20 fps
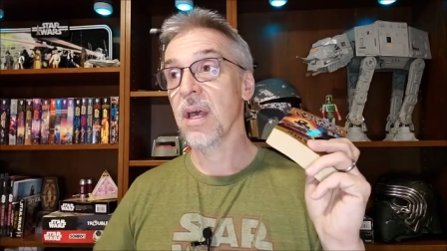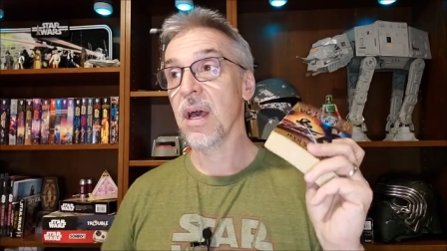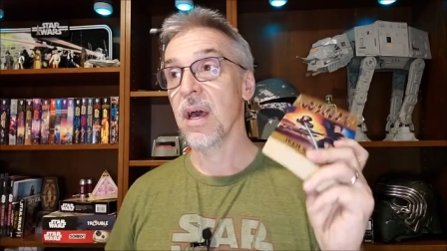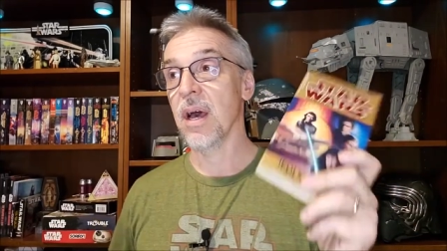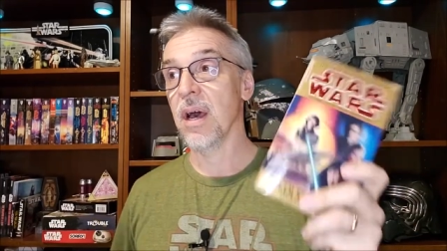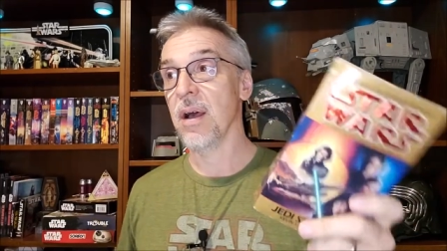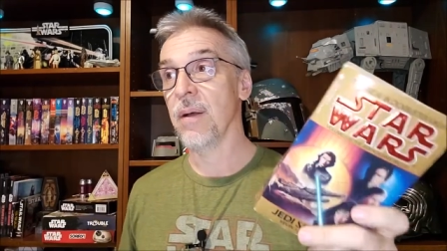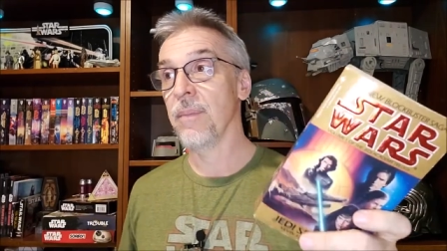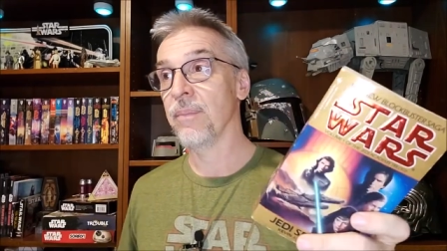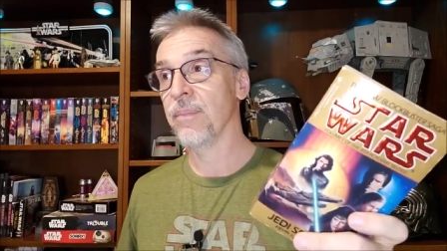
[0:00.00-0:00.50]

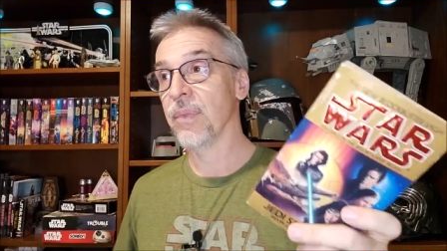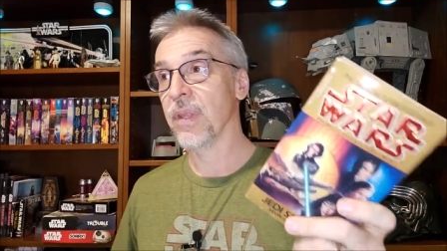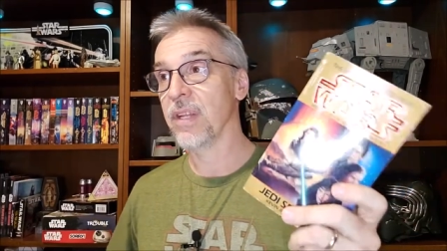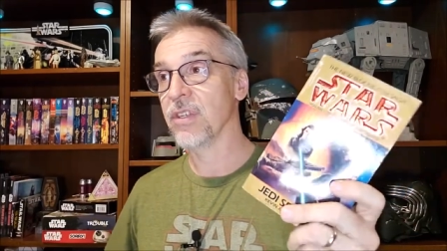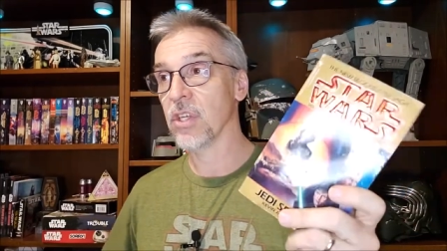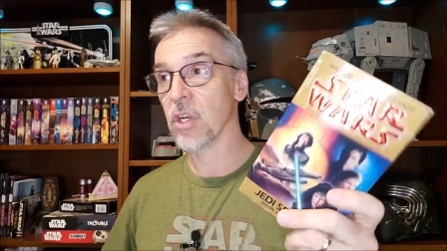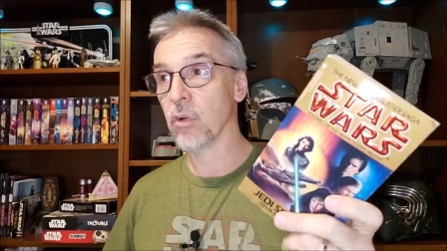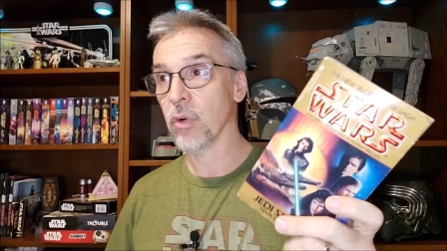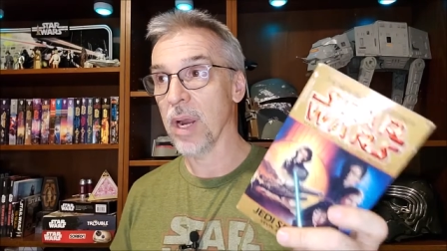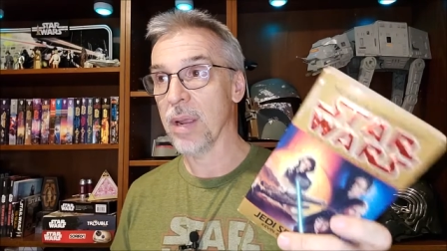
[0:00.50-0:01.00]
Um,
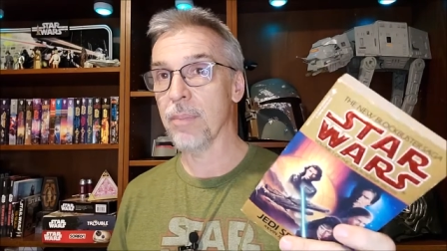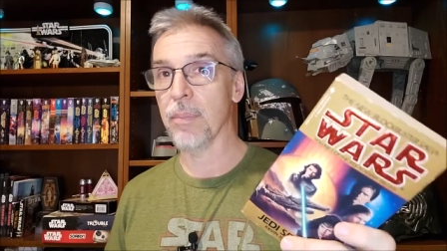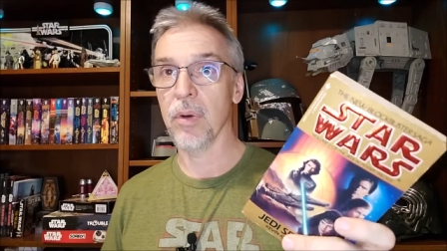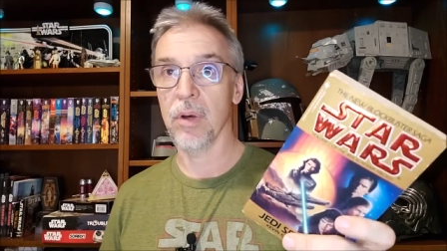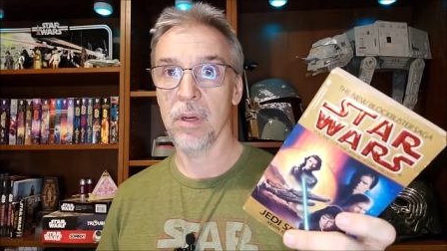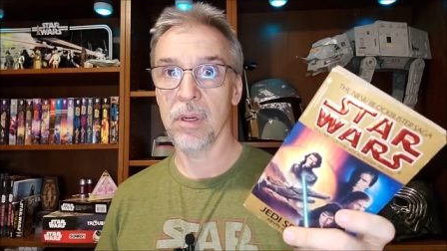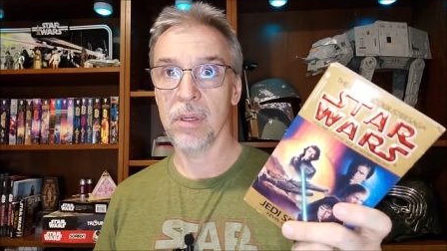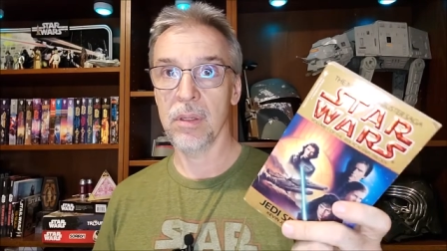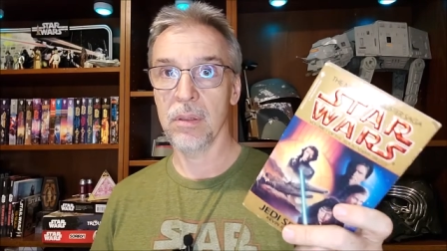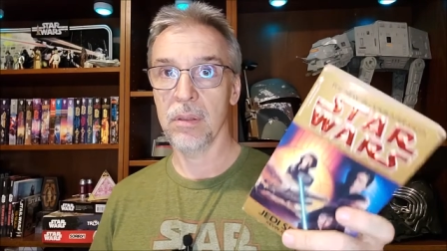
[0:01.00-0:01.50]
it's a great
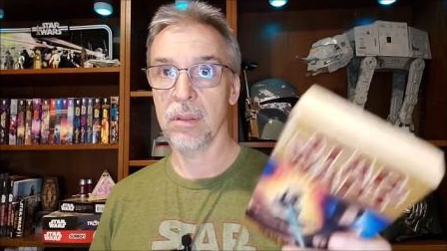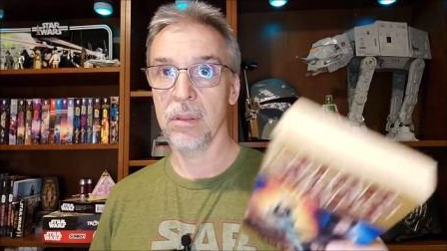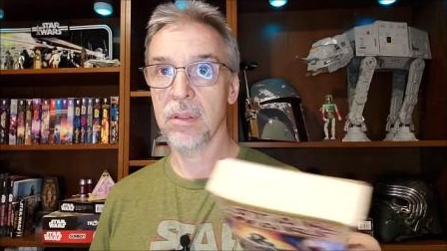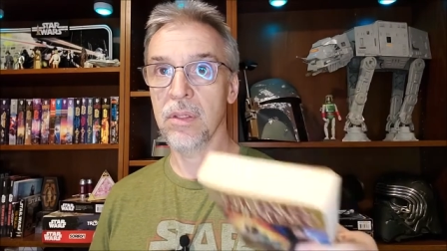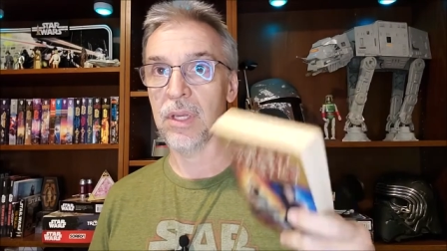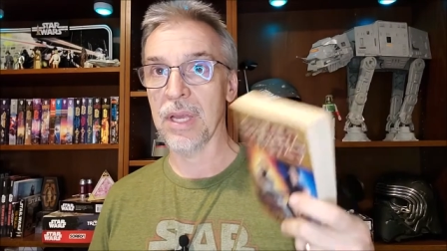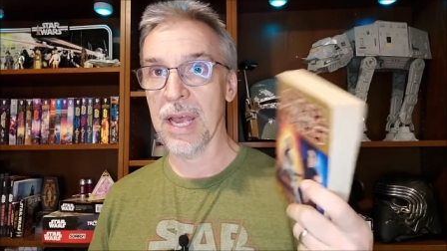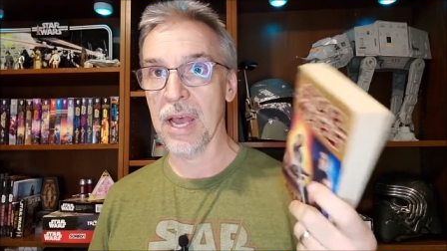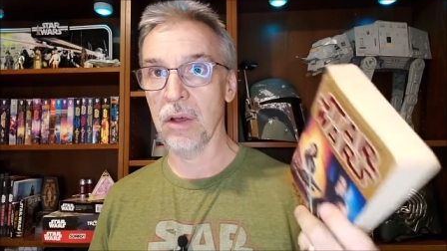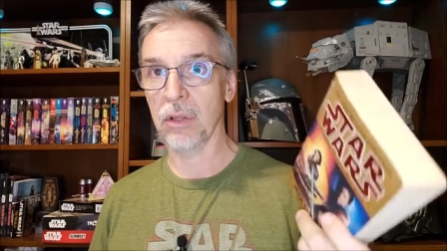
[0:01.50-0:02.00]
book
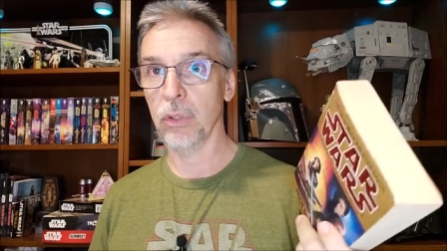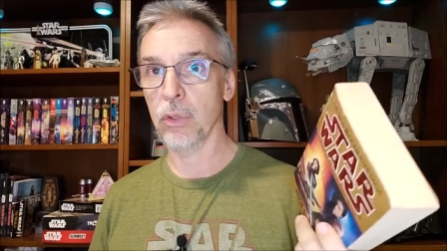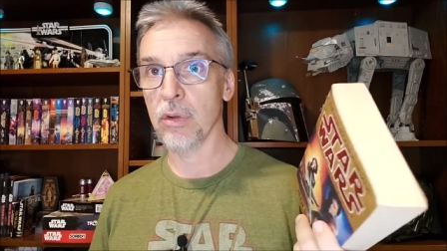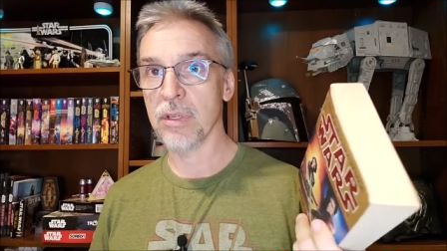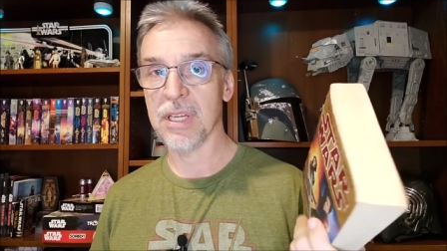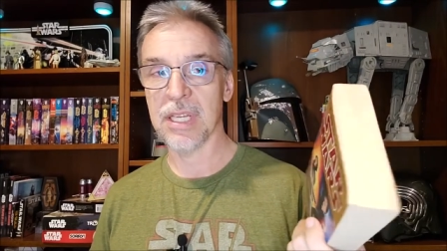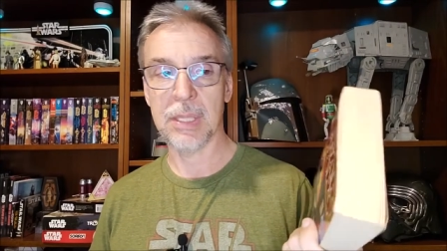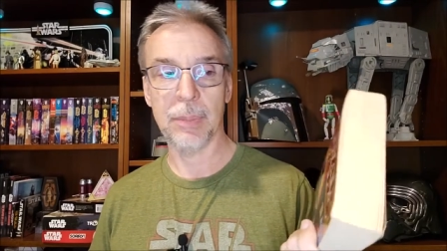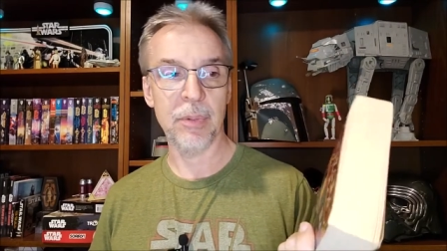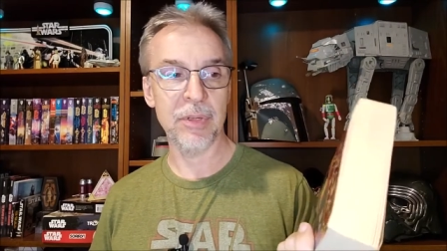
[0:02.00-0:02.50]
to how Luke
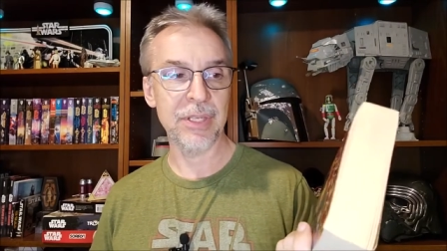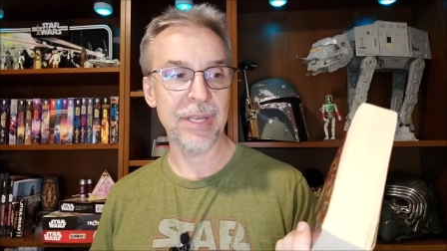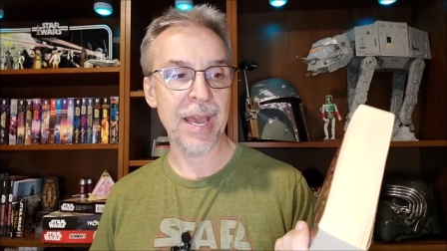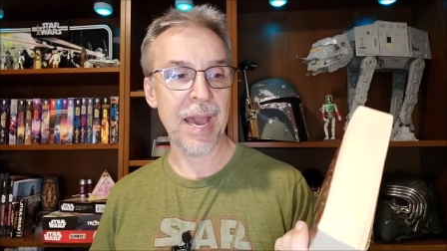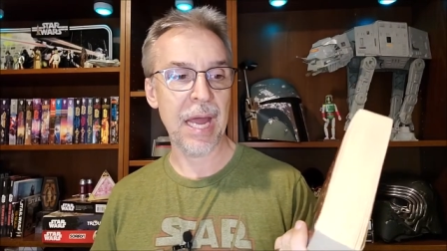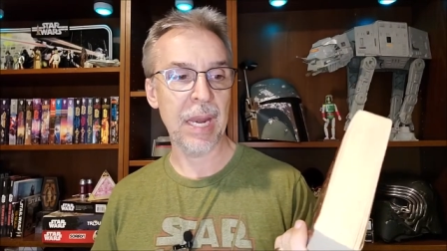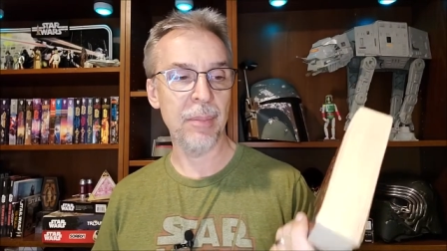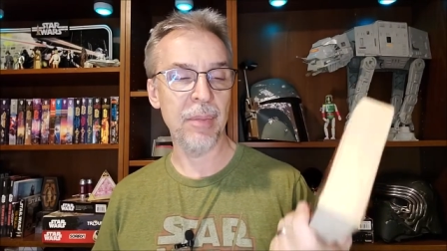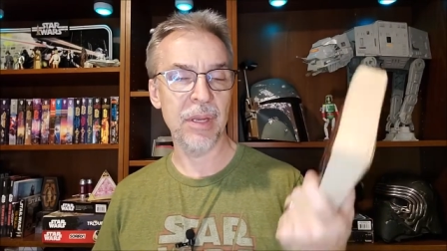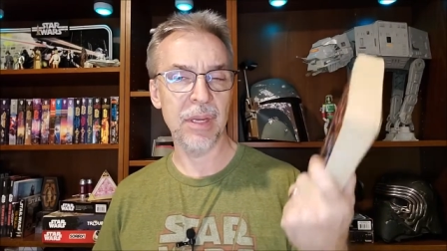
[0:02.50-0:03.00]
sets up his
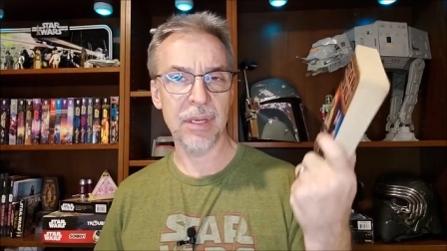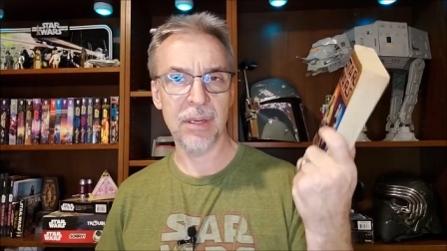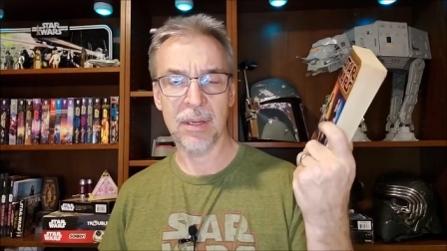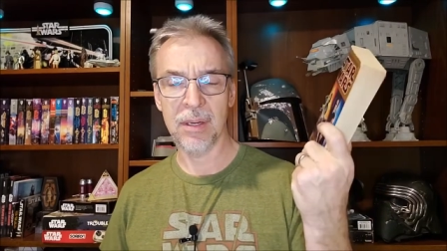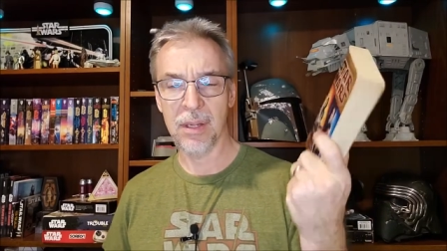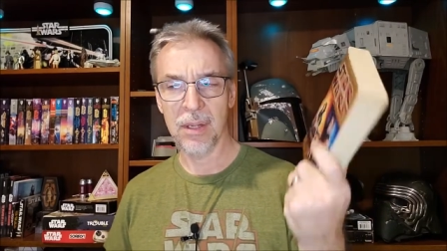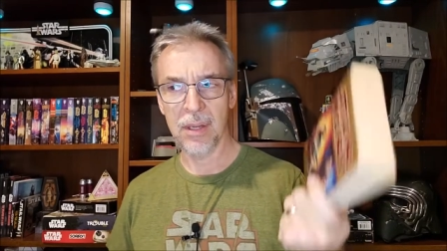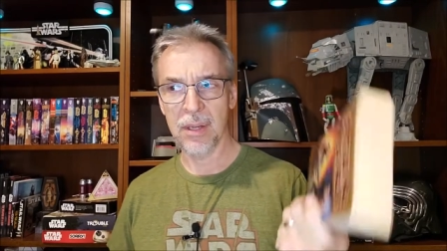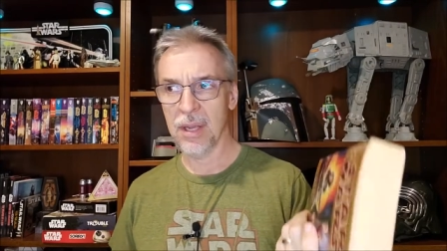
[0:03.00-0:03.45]
academy and,